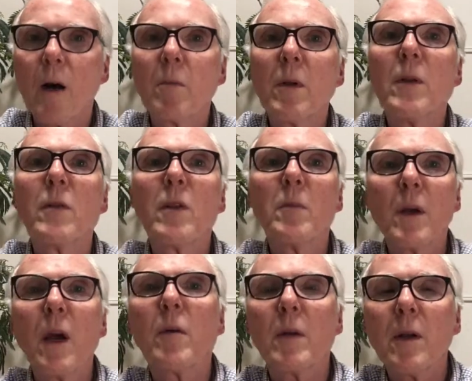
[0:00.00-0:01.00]
Please leave me a
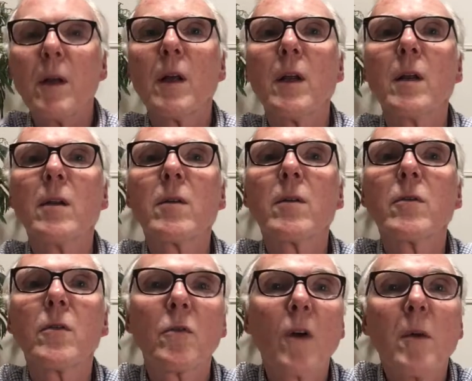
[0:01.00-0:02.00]
comment and
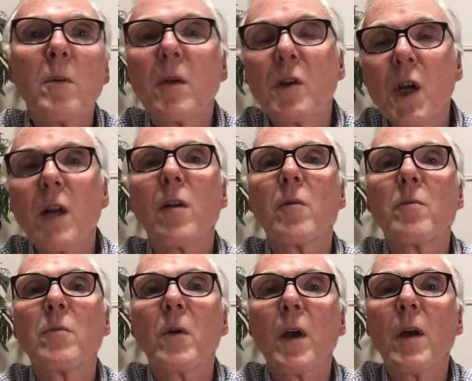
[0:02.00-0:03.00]
subscribe to the channel.
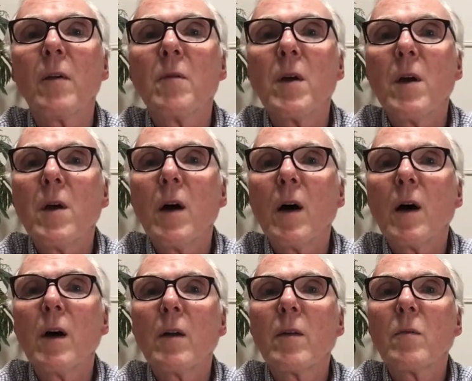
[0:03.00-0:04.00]
Okay?
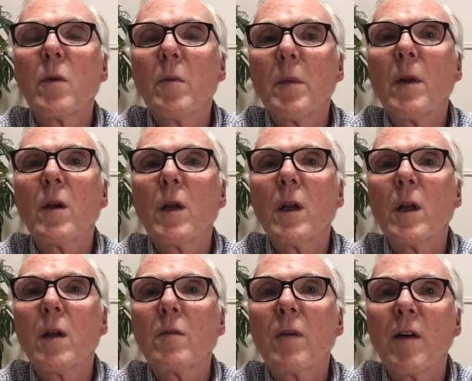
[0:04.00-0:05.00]
We'll be looking
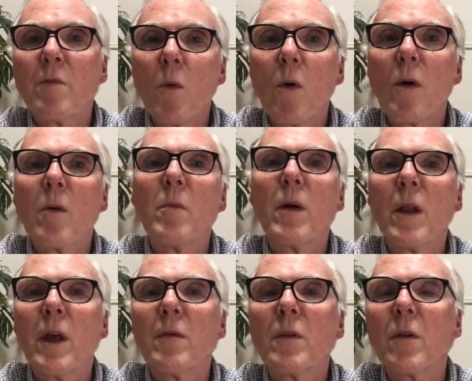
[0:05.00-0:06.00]
at 5 more
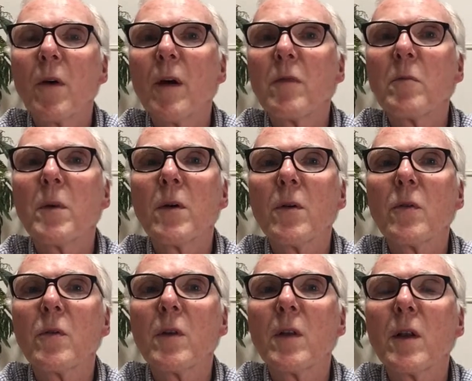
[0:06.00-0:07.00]
Belhaven craft
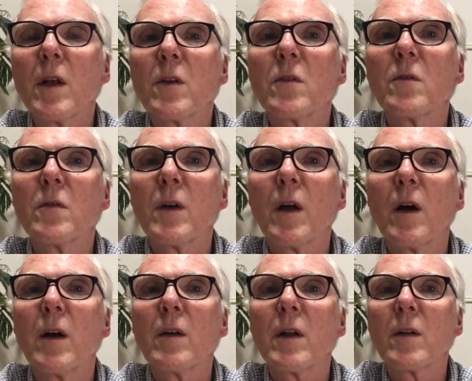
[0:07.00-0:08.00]
beers in the
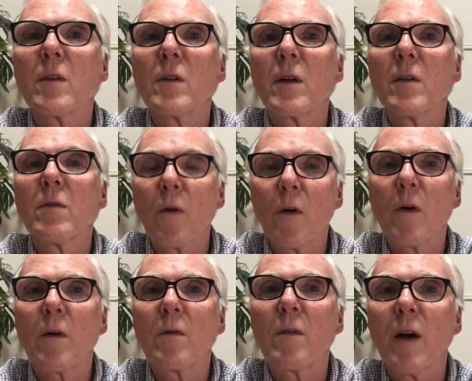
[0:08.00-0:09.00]
next 4 or
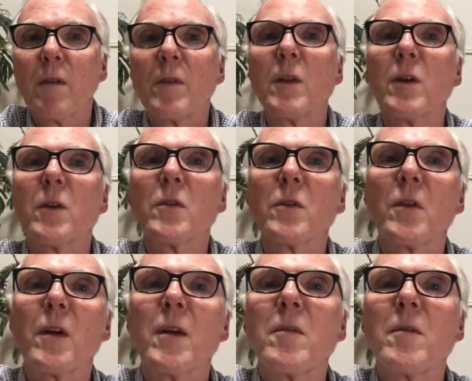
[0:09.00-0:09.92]
5 videos. All right?